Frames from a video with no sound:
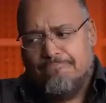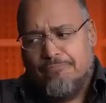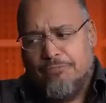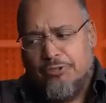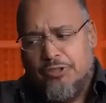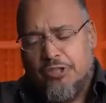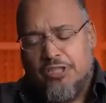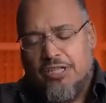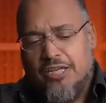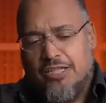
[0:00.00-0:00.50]

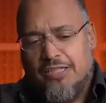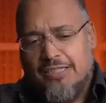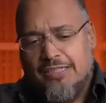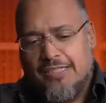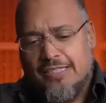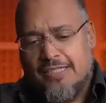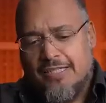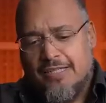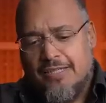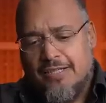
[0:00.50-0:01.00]
You're telling
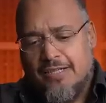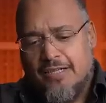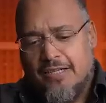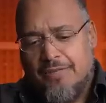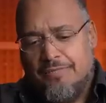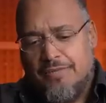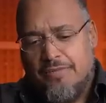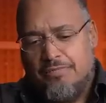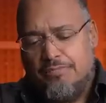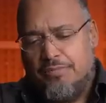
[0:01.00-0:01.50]
us that they're going to
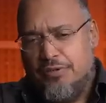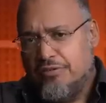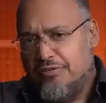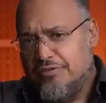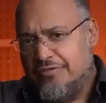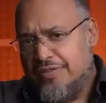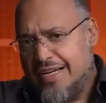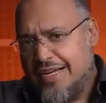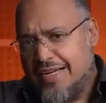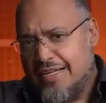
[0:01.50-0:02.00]
be built
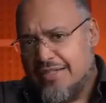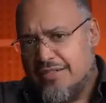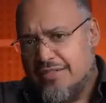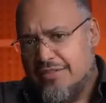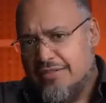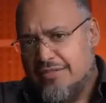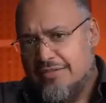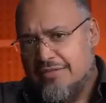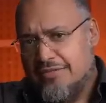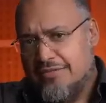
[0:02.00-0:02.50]

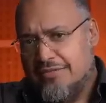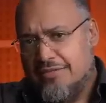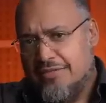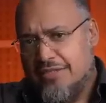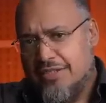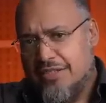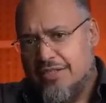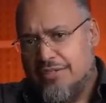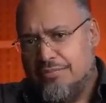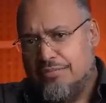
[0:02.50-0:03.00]
fast,
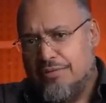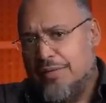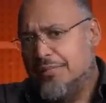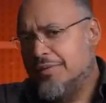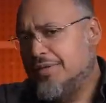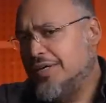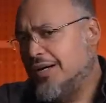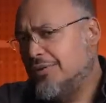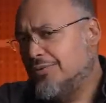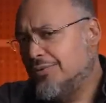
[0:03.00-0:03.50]
they're going to
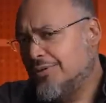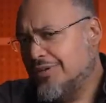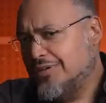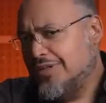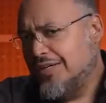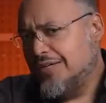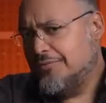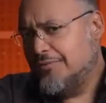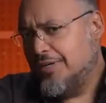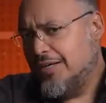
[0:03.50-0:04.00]
probably not work
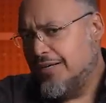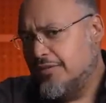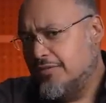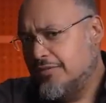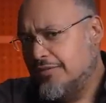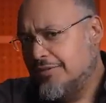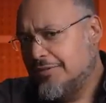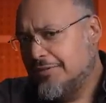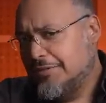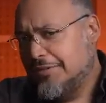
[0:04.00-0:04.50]
that well,
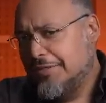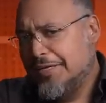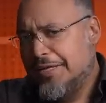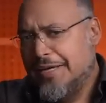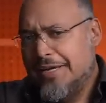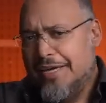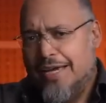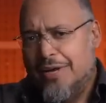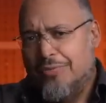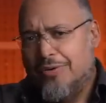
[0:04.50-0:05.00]
and
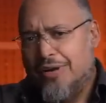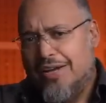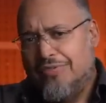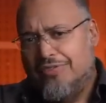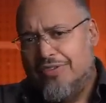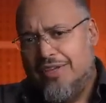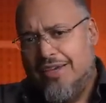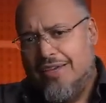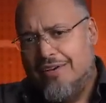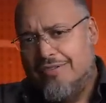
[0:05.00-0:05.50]
we're going to have
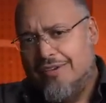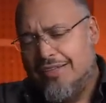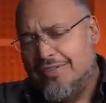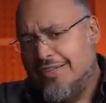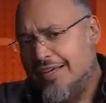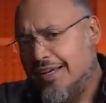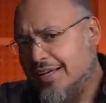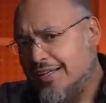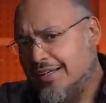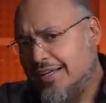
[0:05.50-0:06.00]
to iterate
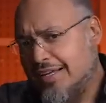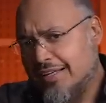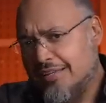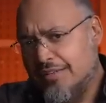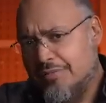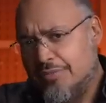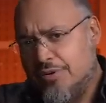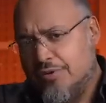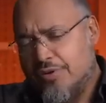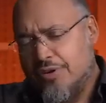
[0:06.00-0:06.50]
the hell out of
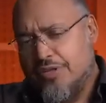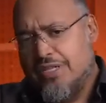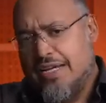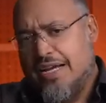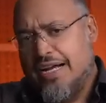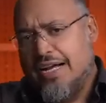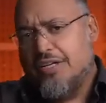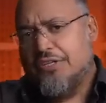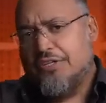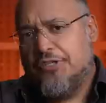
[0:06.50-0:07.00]
them in order to
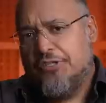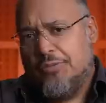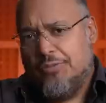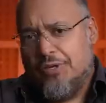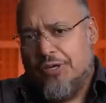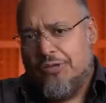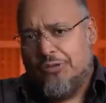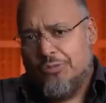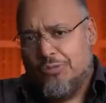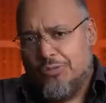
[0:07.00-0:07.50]
actually
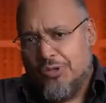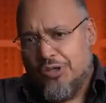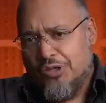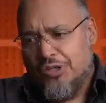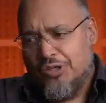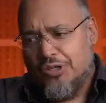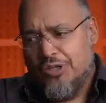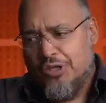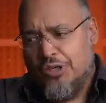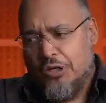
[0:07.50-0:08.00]
make them
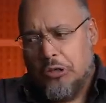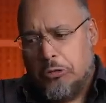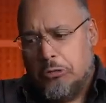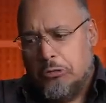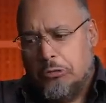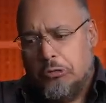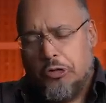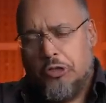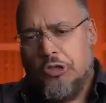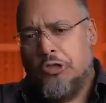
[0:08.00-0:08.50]
good.
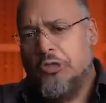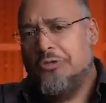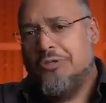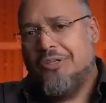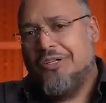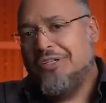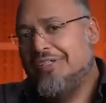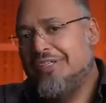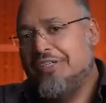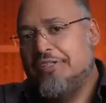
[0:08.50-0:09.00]
Who
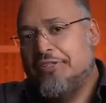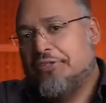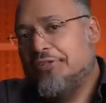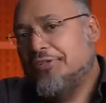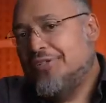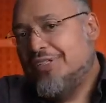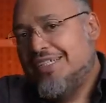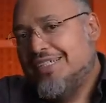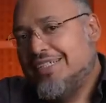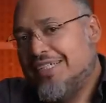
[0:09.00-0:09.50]
are these
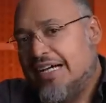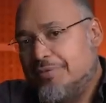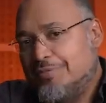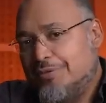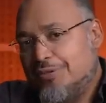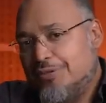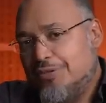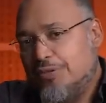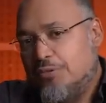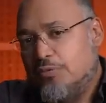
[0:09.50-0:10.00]
early
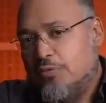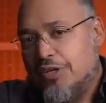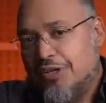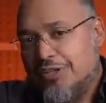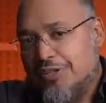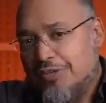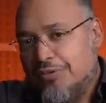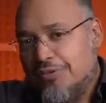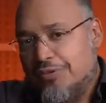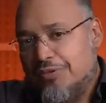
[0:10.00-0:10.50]
adopters who'd want to
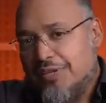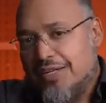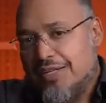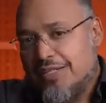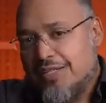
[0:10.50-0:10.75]
go through that